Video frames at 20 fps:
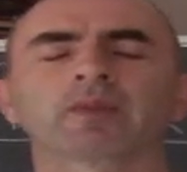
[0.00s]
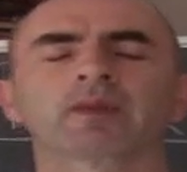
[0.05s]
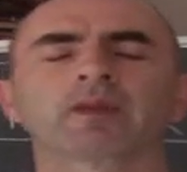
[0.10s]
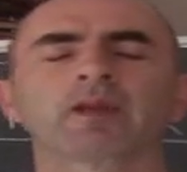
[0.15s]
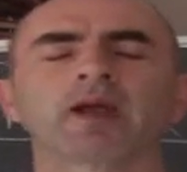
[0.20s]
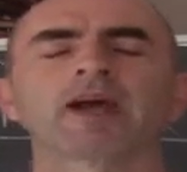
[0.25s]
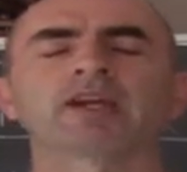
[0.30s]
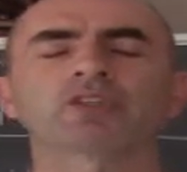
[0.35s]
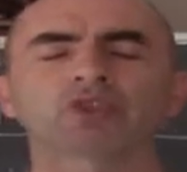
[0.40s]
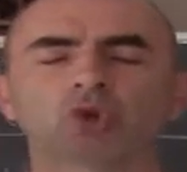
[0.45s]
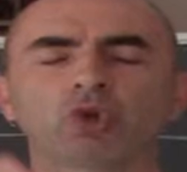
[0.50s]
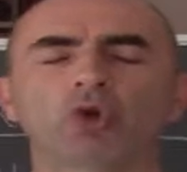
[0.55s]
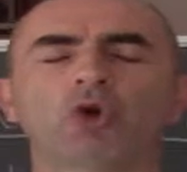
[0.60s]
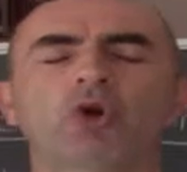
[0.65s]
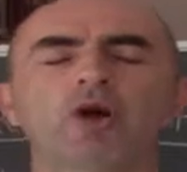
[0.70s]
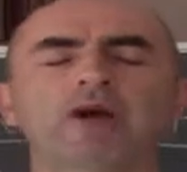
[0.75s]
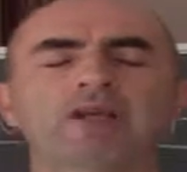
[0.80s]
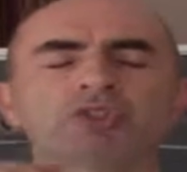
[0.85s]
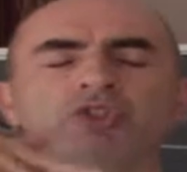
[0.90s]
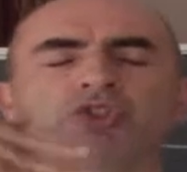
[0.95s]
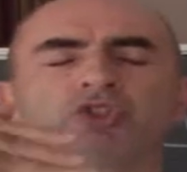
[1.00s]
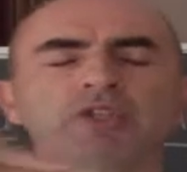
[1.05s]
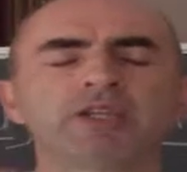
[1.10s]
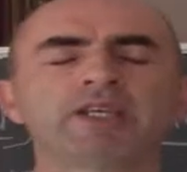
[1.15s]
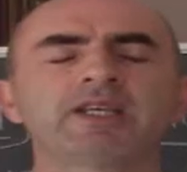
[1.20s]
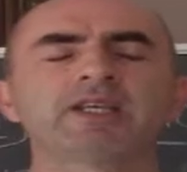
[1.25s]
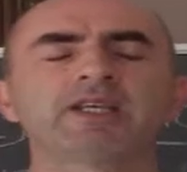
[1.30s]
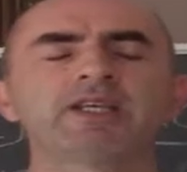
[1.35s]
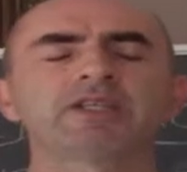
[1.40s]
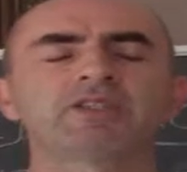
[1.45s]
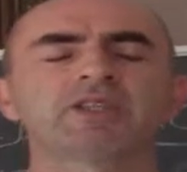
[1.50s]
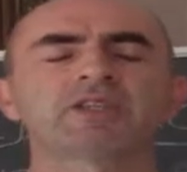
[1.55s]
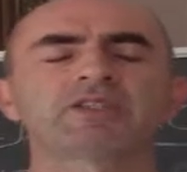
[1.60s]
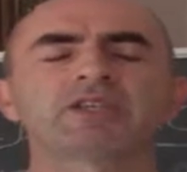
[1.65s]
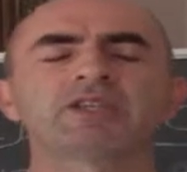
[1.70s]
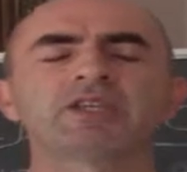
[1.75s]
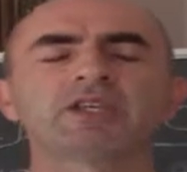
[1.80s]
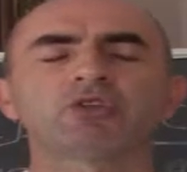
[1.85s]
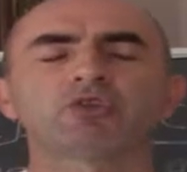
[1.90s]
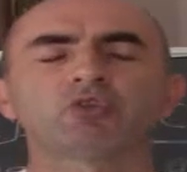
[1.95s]
As long as
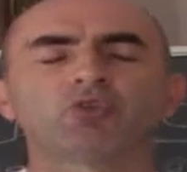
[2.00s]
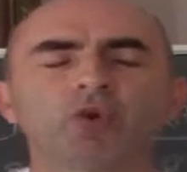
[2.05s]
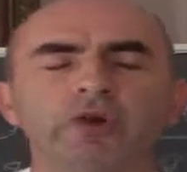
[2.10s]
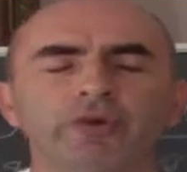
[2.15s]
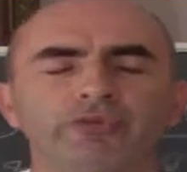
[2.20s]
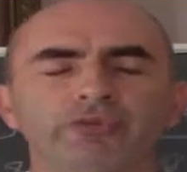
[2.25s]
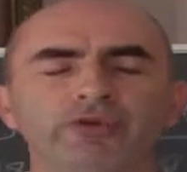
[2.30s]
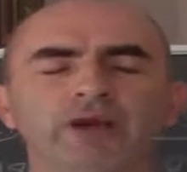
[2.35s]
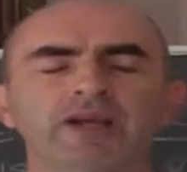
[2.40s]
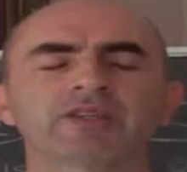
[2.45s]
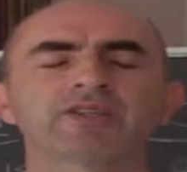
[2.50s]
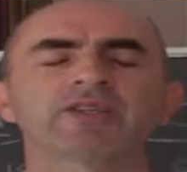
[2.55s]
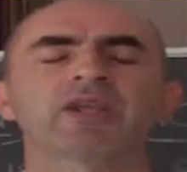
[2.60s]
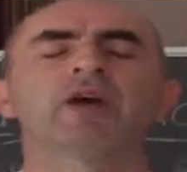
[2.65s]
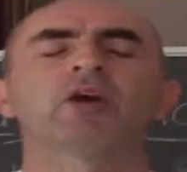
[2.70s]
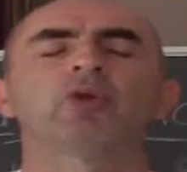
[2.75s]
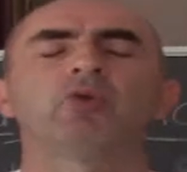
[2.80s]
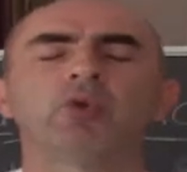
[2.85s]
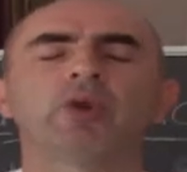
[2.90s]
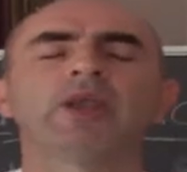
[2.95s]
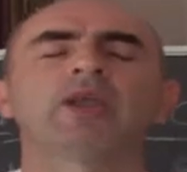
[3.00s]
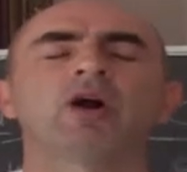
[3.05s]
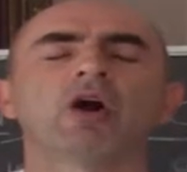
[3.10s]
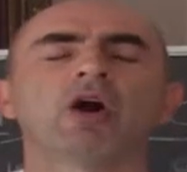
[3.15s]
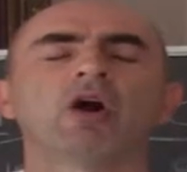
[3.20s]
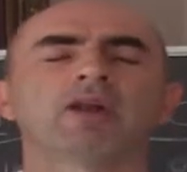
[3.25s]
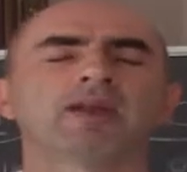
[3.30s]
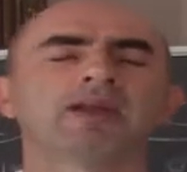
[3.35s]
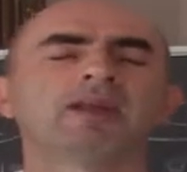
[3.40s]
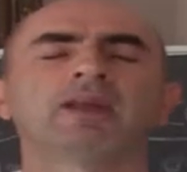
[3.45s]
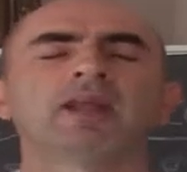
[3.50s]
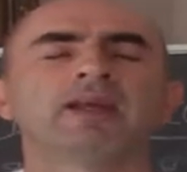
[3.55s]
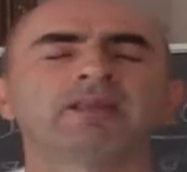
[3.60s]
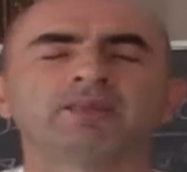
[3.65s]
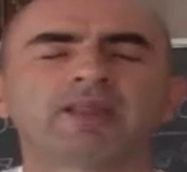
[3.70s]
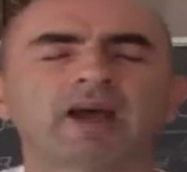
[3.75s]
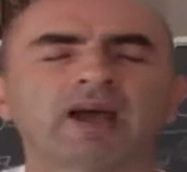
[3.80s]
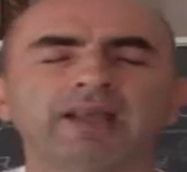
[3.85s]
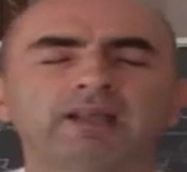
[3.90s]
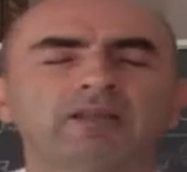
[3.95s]
Jesus is with us, we are in the
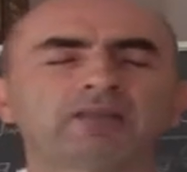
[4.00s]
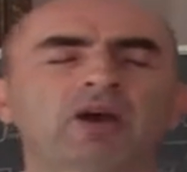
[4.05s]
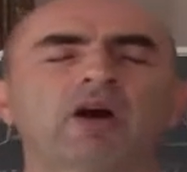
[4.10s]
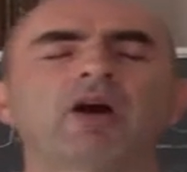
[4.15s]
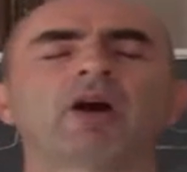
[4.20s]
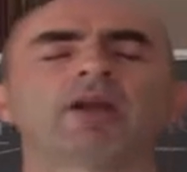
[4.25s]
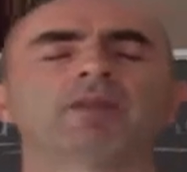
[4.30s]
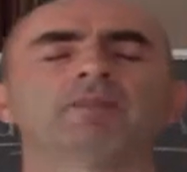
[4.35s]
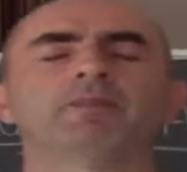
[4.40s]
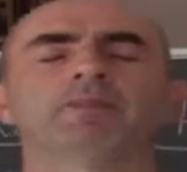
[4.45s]
daytime.